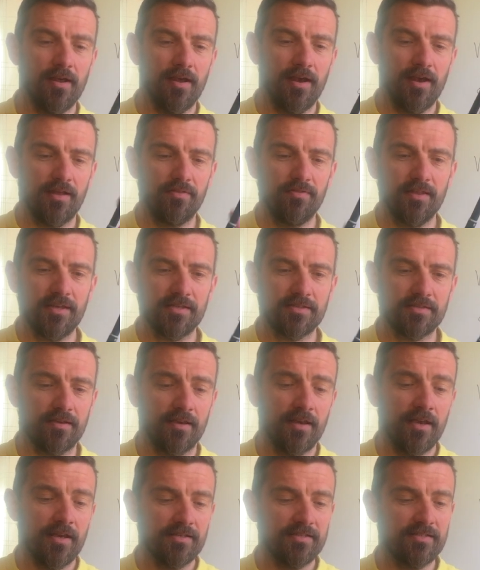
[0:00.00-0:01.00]
and this
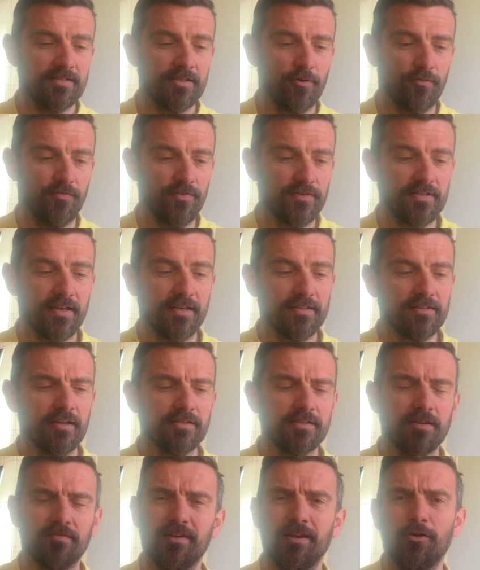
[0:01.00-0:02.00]
selfie stick, it
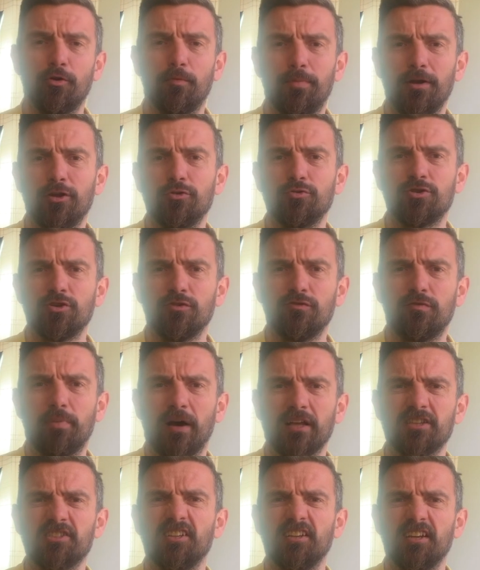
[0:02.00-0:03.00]
does have a little Bluetooth
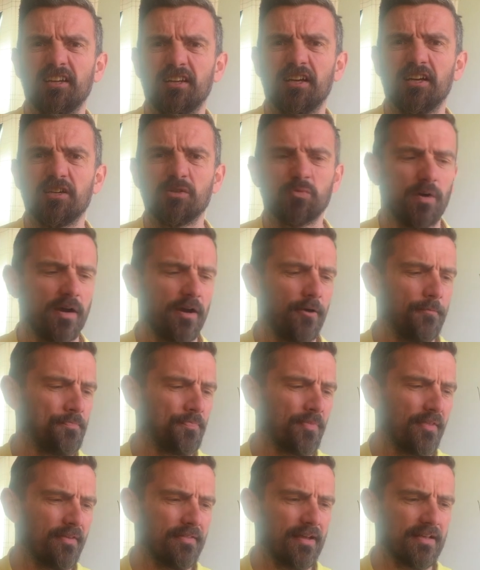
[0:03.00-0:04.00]
button in it as well.
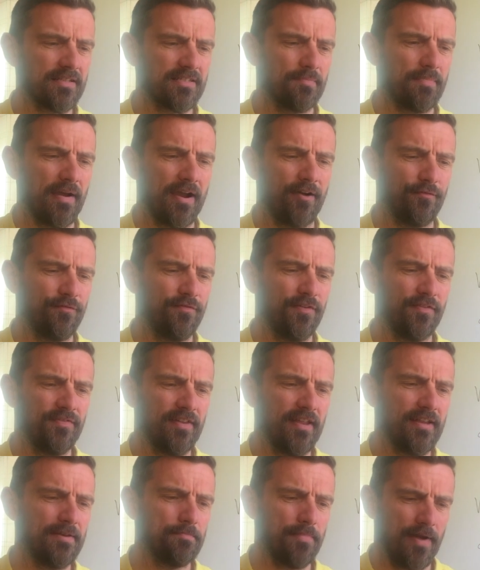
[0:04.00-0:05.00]
That's about
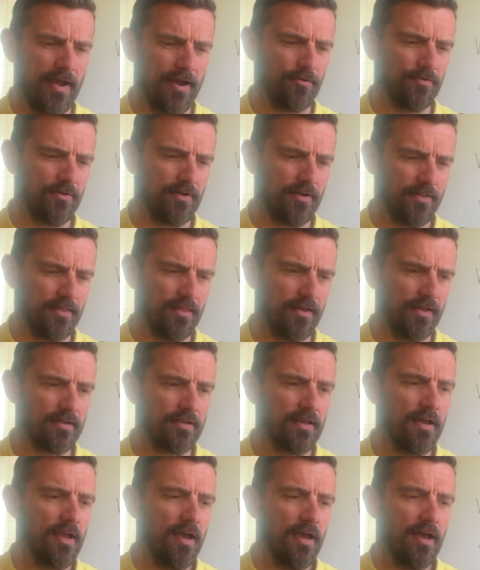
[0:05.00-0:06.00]
£15, I
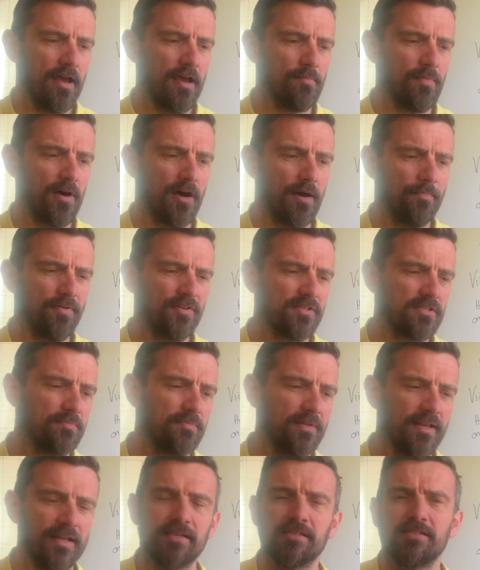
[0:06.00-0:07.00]
think. I'll put
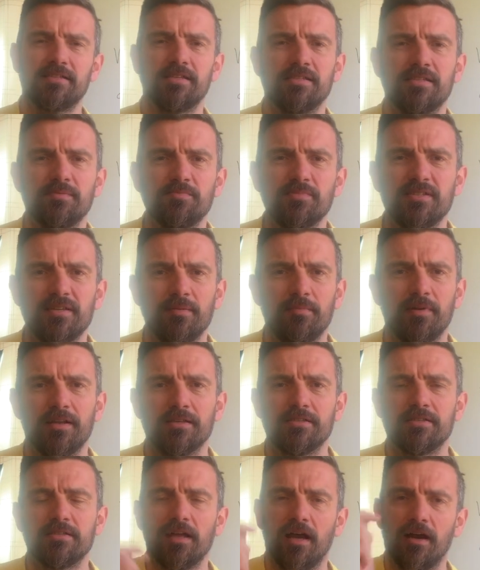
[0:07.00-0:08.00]
some links to some
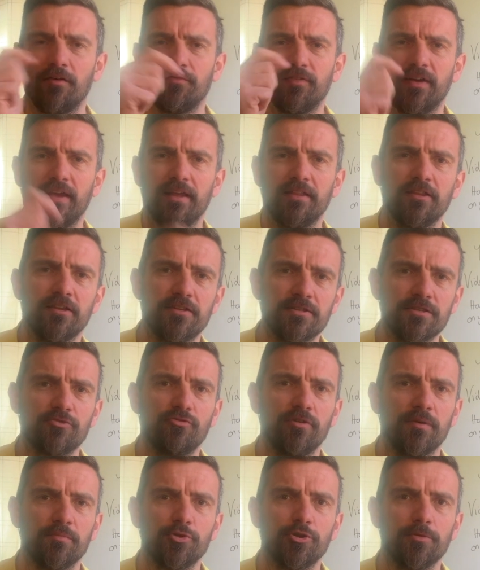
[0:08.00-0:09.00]
similar stuff in the
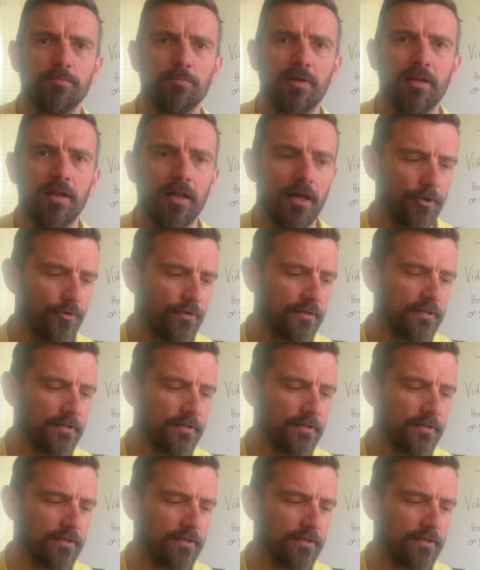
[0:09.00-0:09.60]
description below,